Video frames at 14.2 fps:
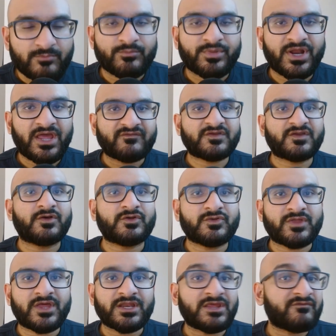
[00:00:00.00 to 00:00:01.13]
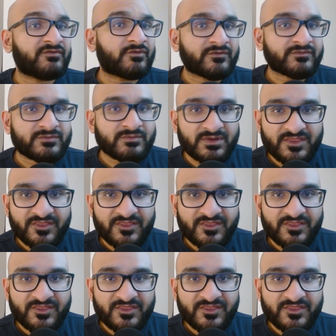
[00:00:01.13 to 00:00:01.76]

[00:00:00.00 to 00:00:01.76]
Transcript: But I have to tell you that even though I've spent